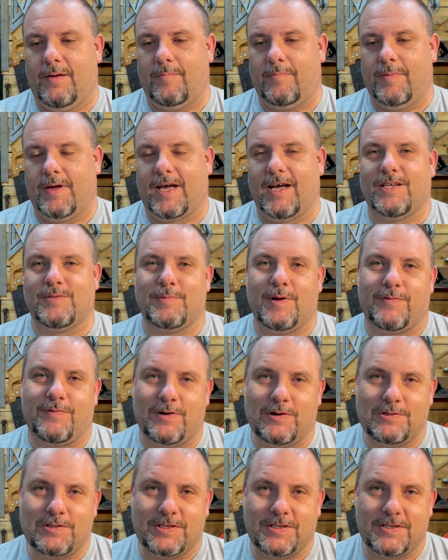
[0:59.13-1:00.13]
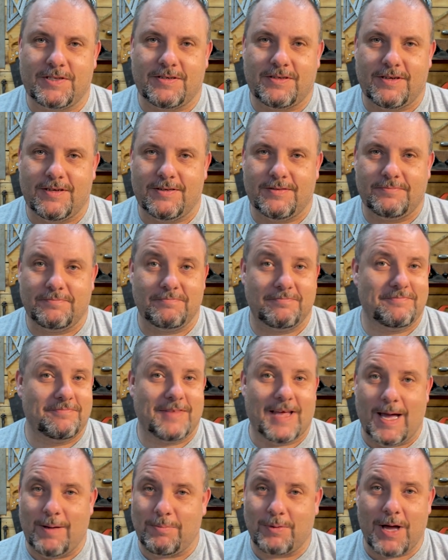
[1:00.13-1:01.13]
because my first,
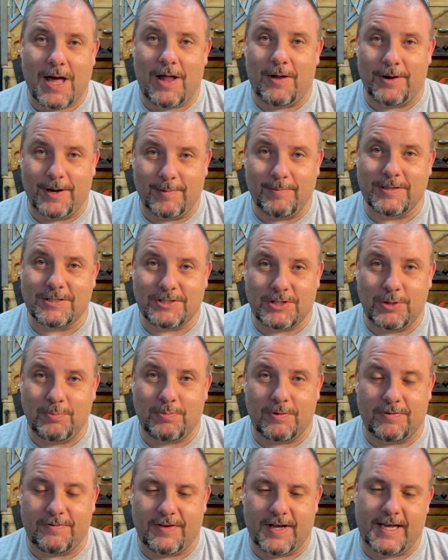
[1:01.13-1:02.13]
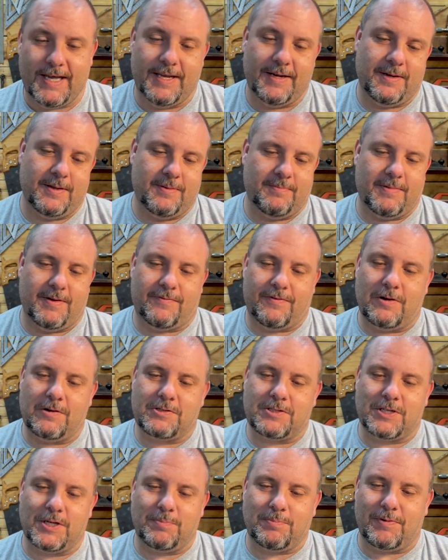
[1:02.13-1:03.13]
I'm calling him a super fan, my
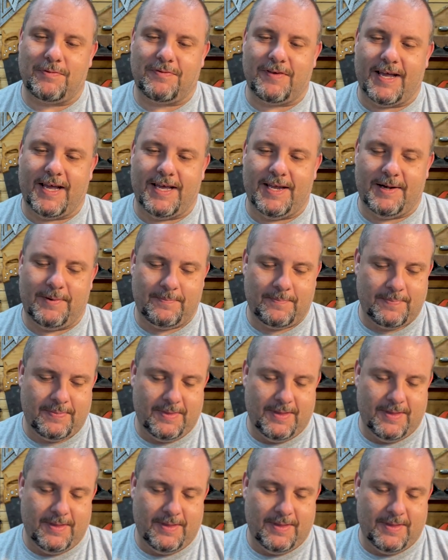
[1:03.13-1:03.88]
first super fan